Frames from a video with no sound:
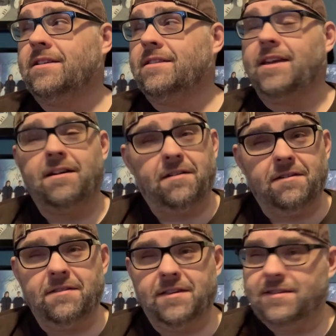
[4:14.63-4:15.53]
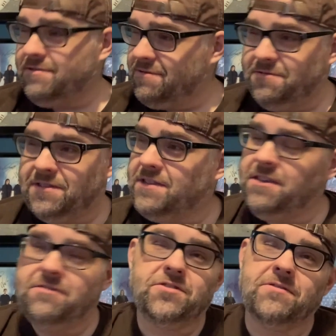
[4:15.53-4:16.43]
they are, then
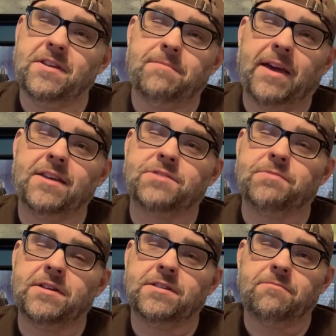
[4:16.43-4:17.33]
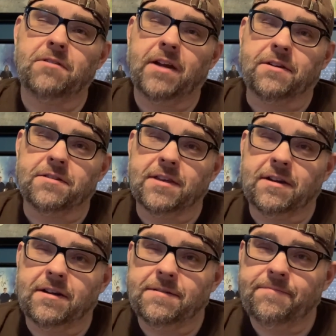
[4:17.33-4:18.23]
usually, in my experience, the more accurate they
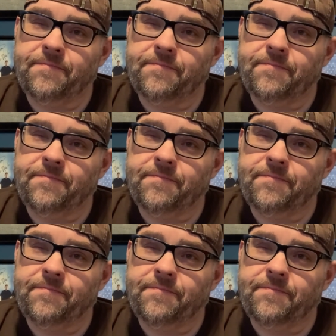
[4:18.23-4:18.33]
are.